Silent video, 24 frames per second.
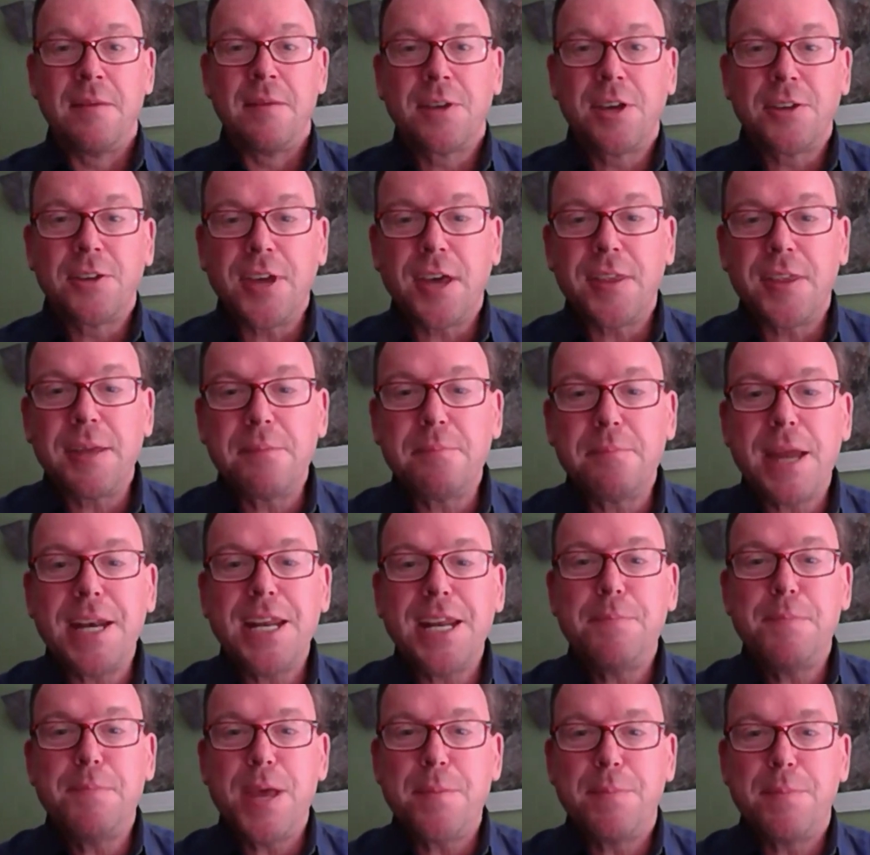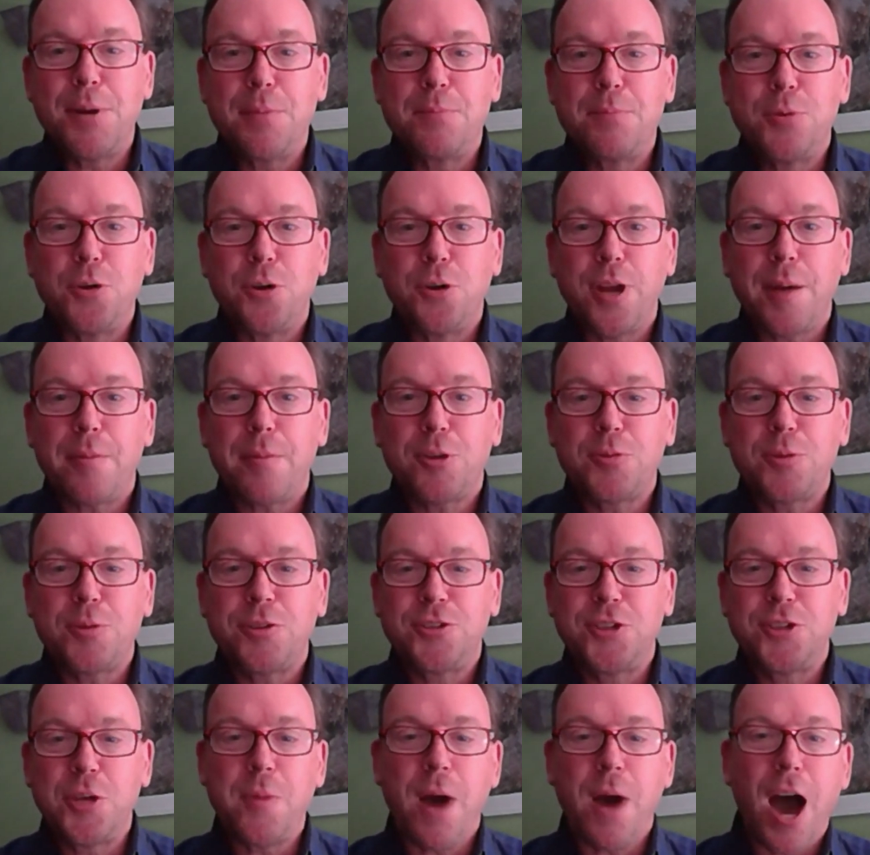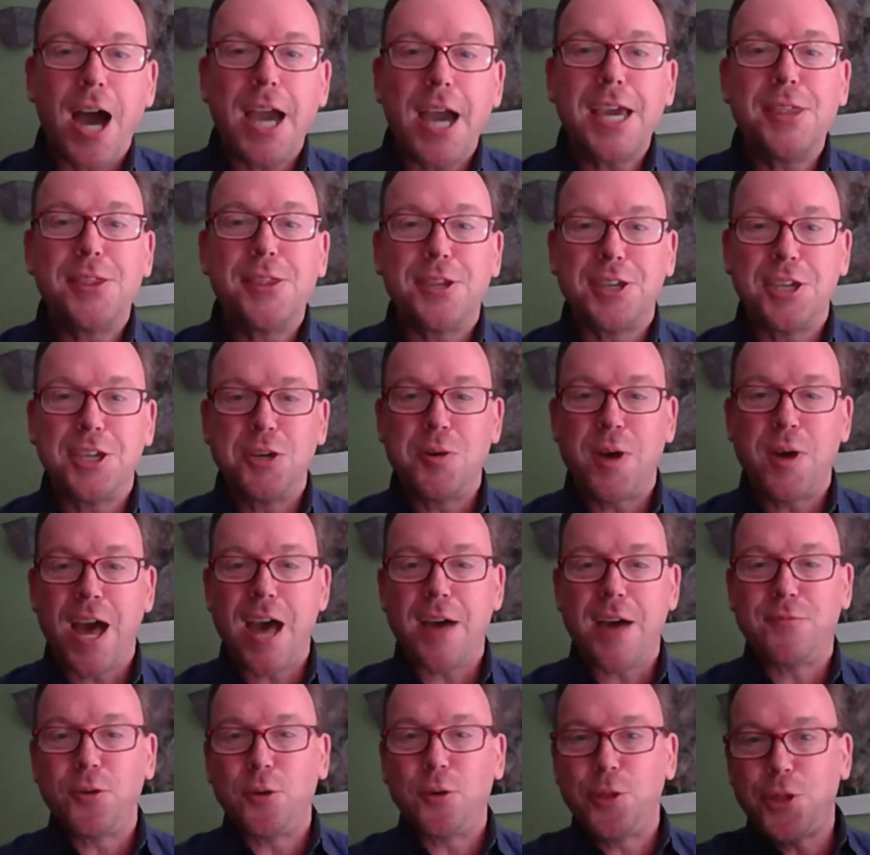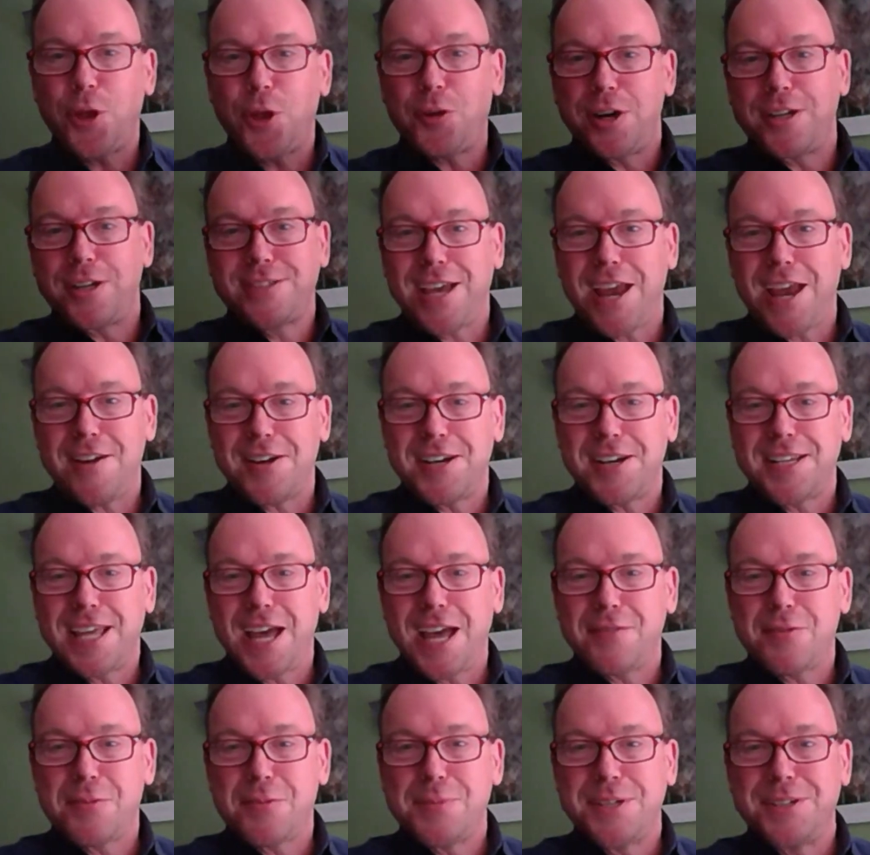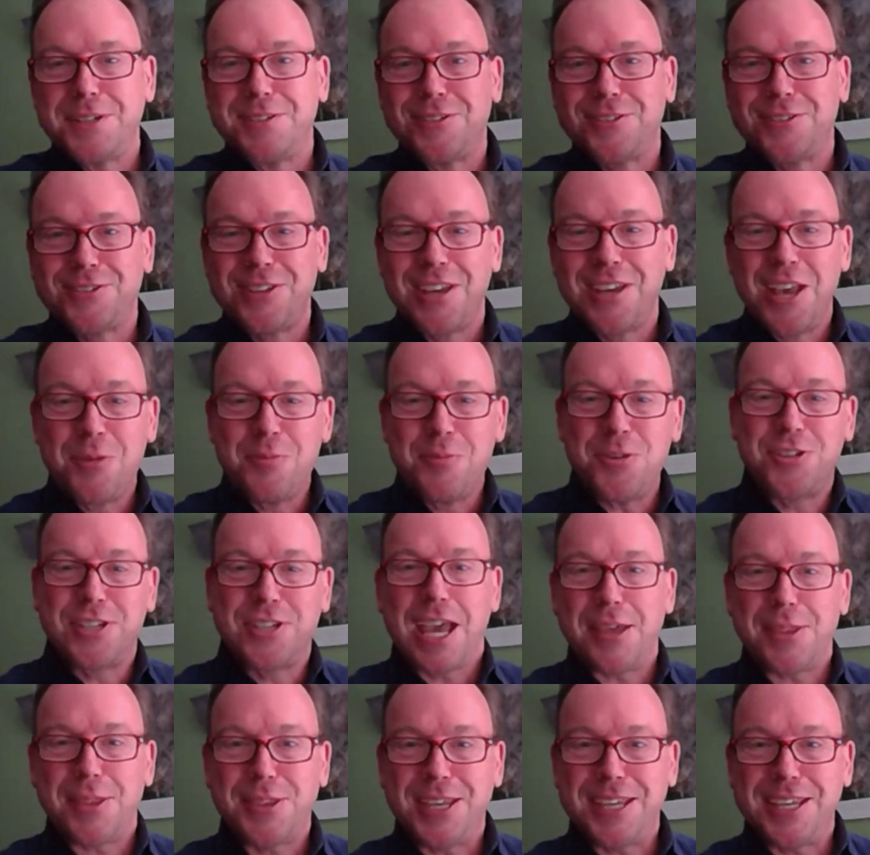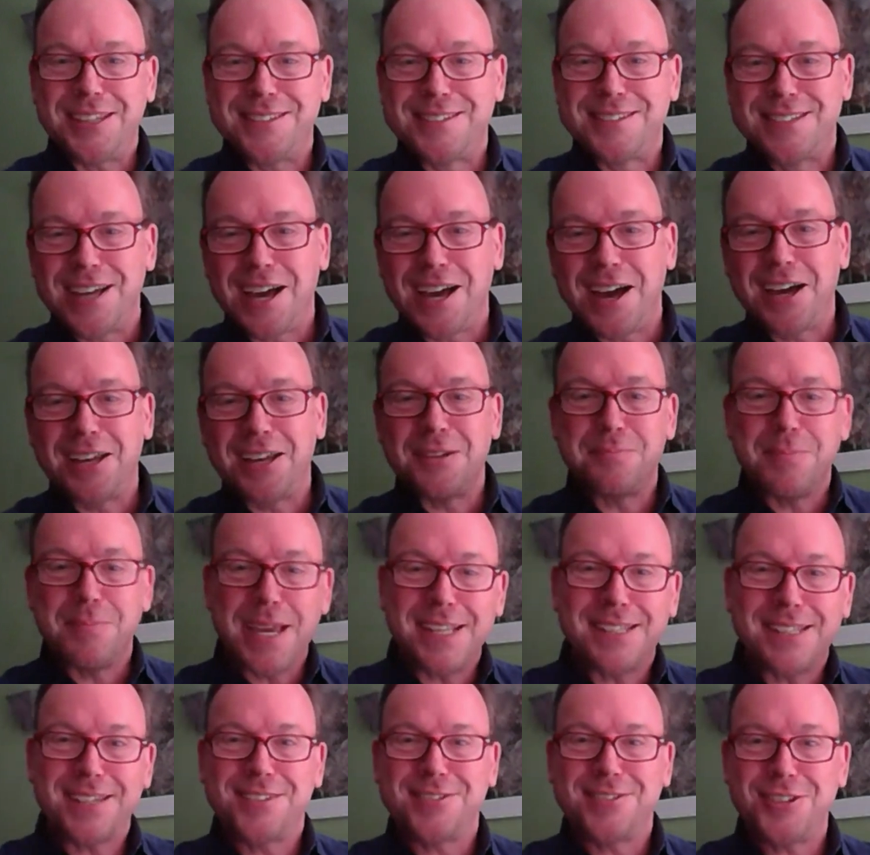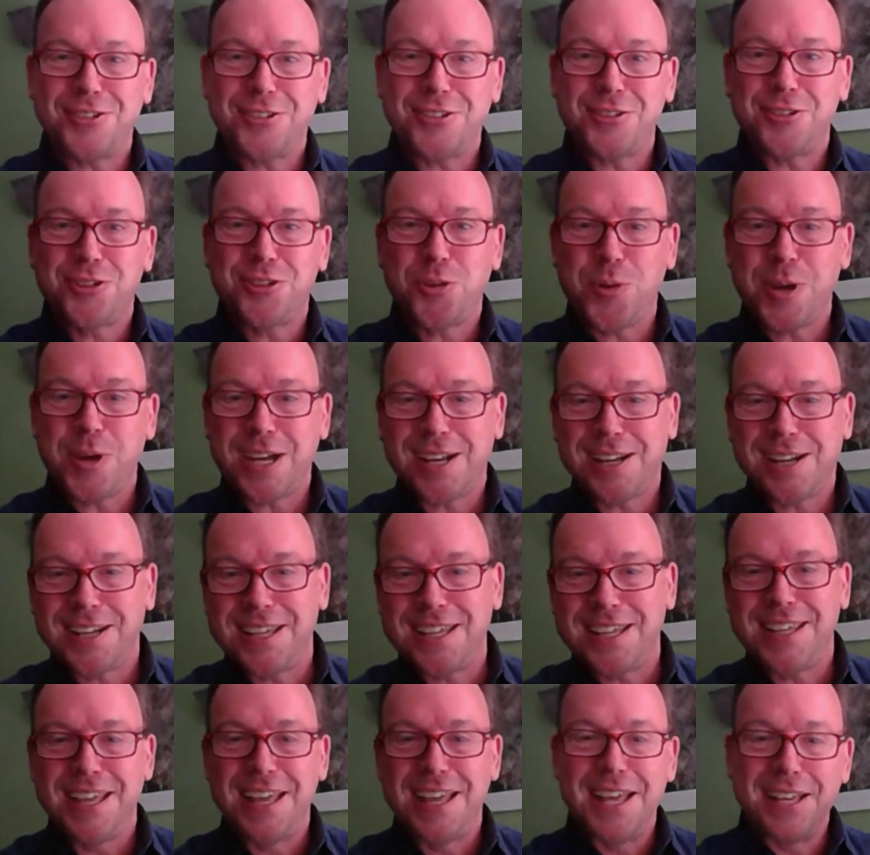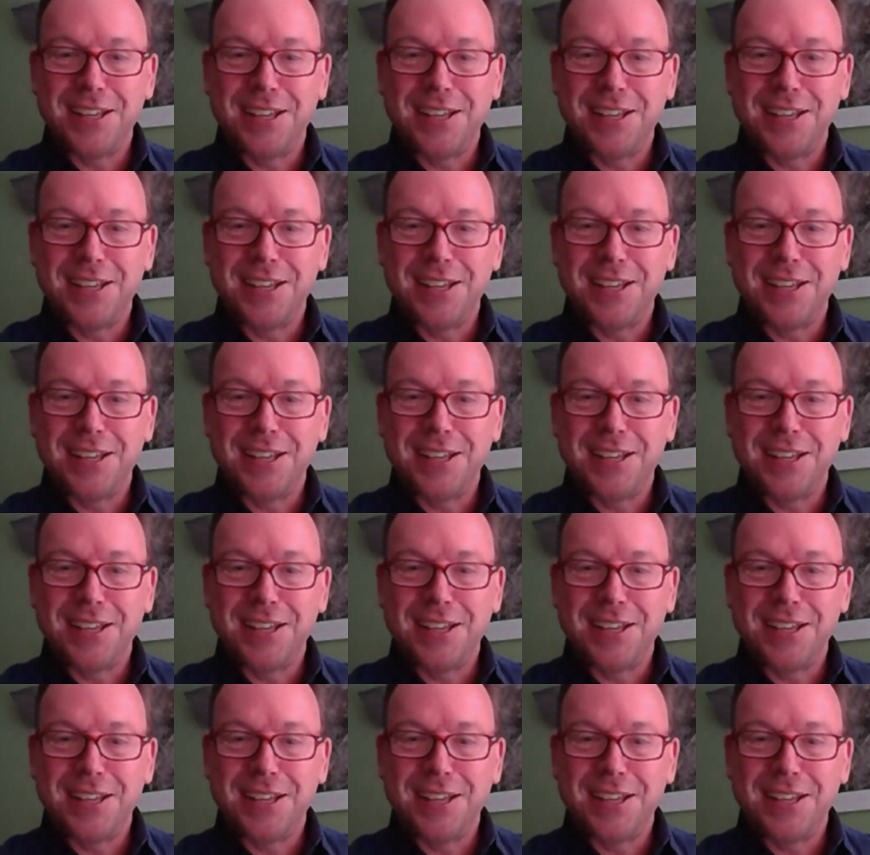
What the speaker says: Because I think many people are brought up to assume either you have authoritarian governments which get things done, make decisions quickly,